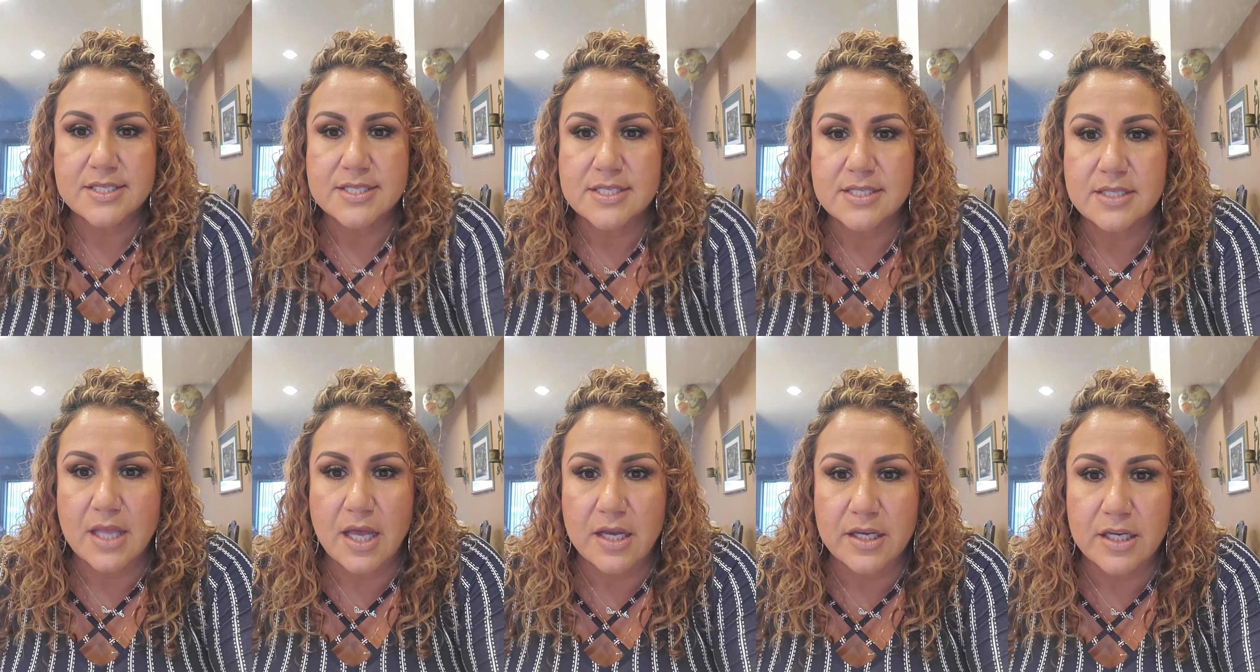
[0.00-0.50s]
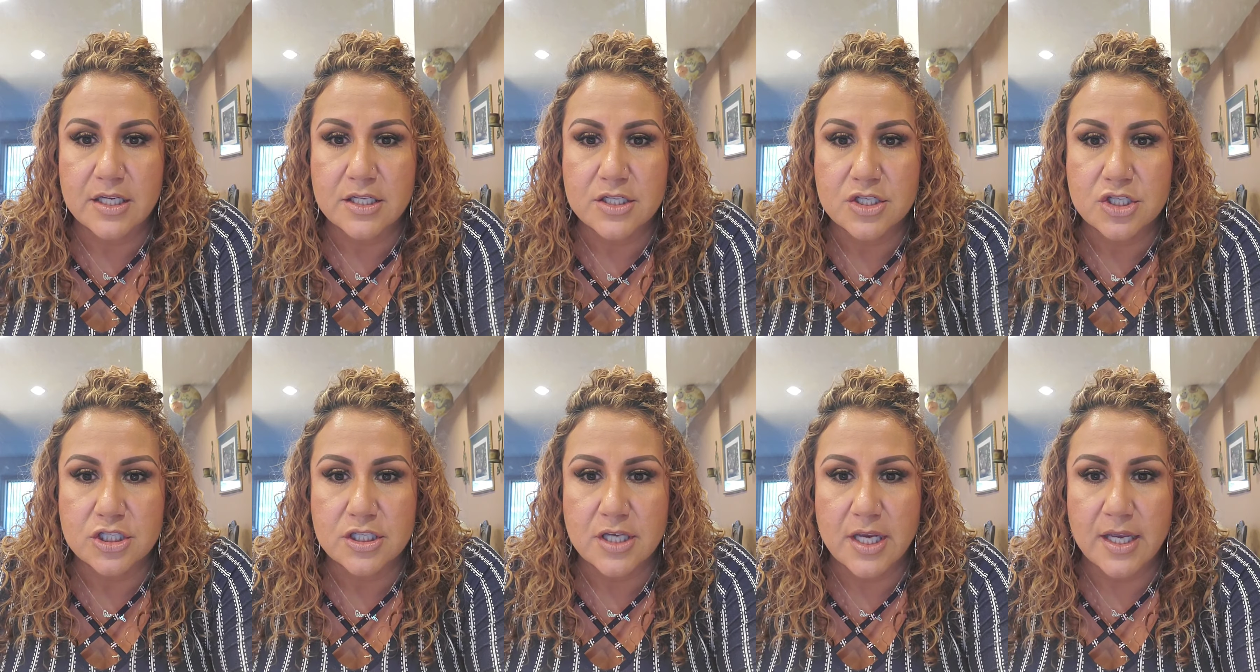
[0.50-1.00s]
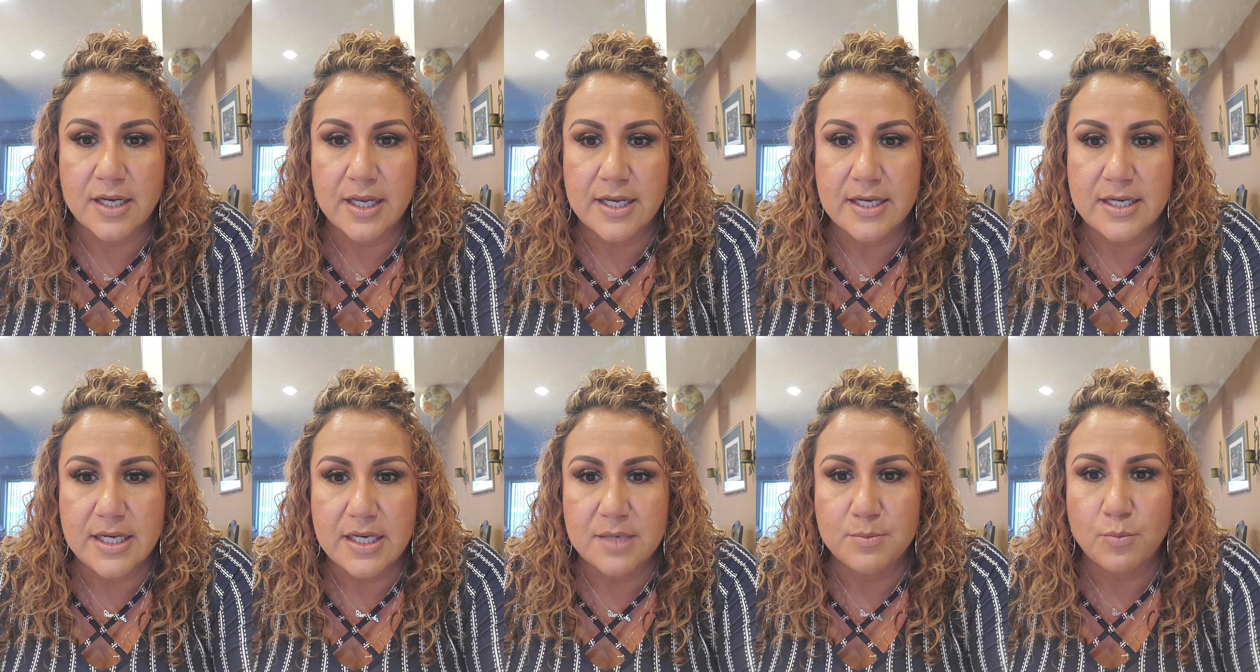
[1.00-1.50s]
sluggish and I
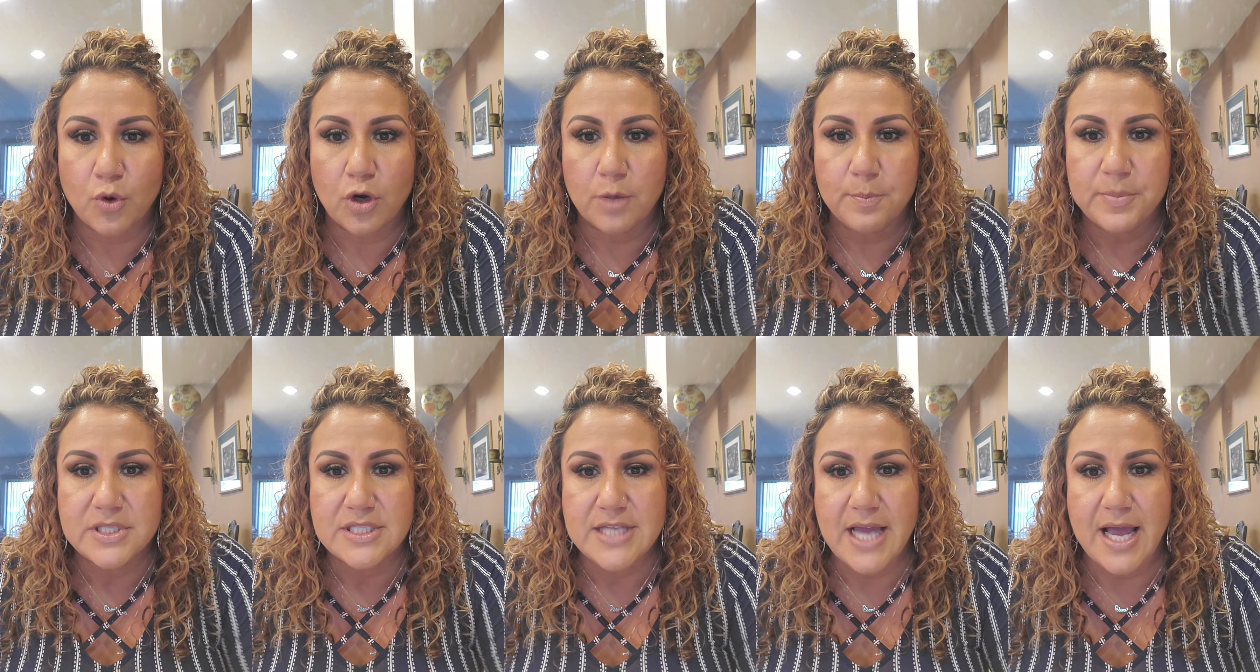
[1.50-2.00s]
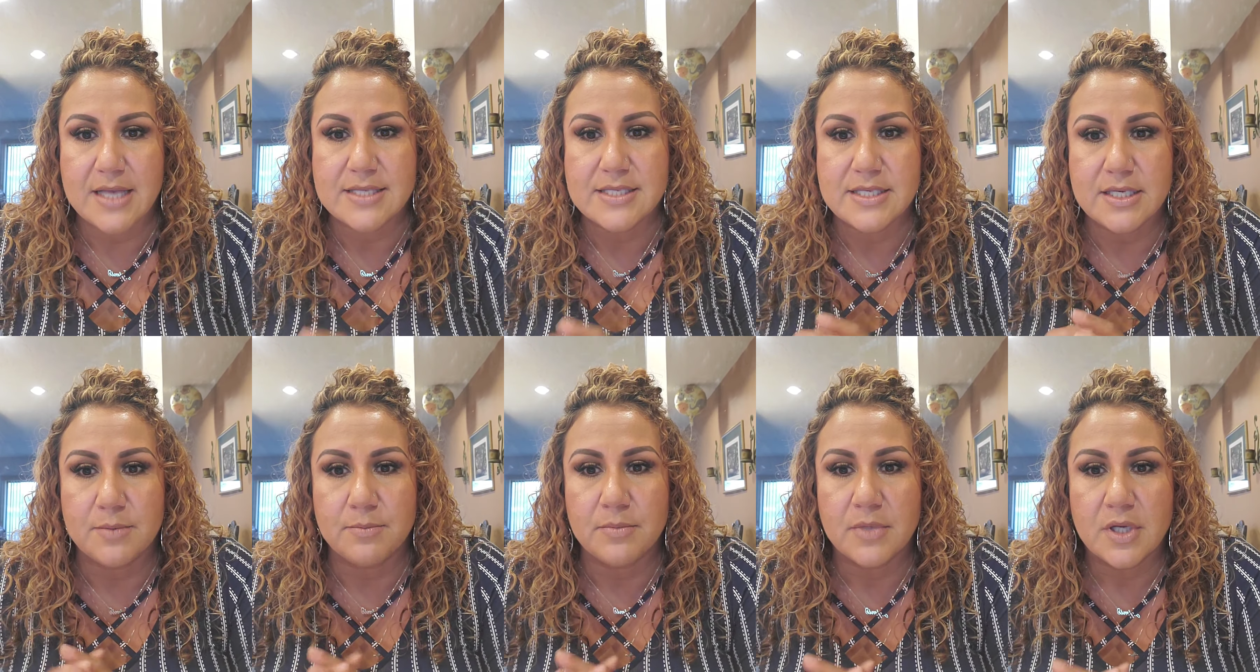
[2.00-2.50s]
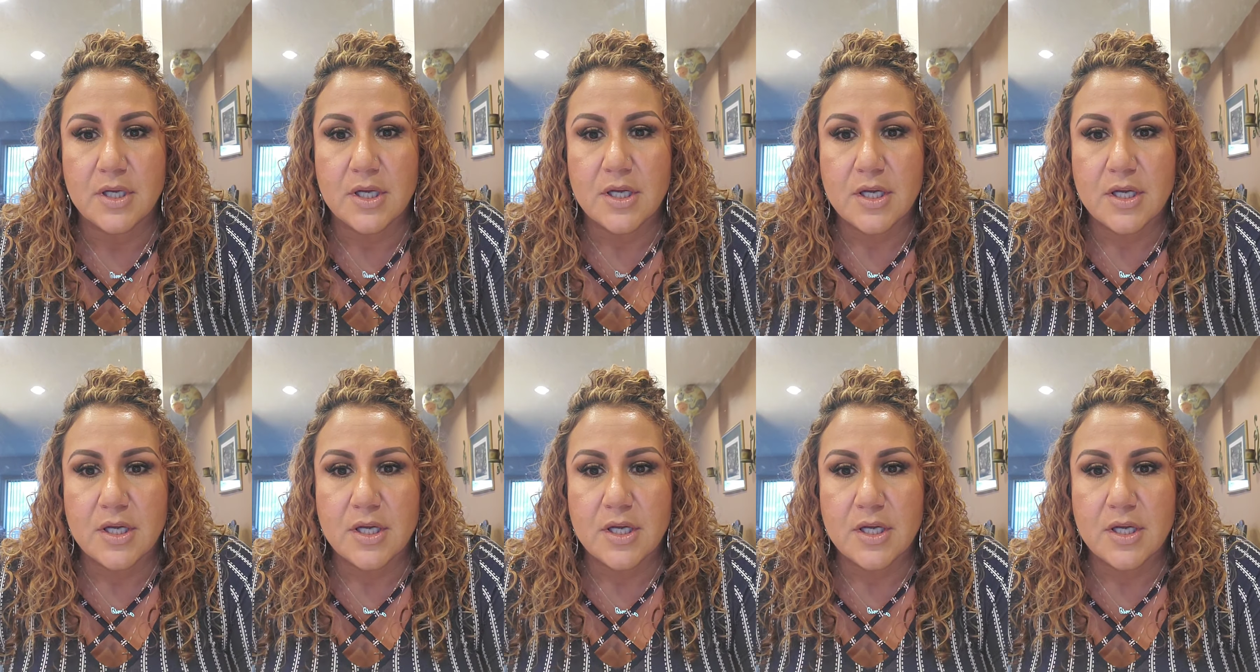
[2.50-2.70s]
need more potassium,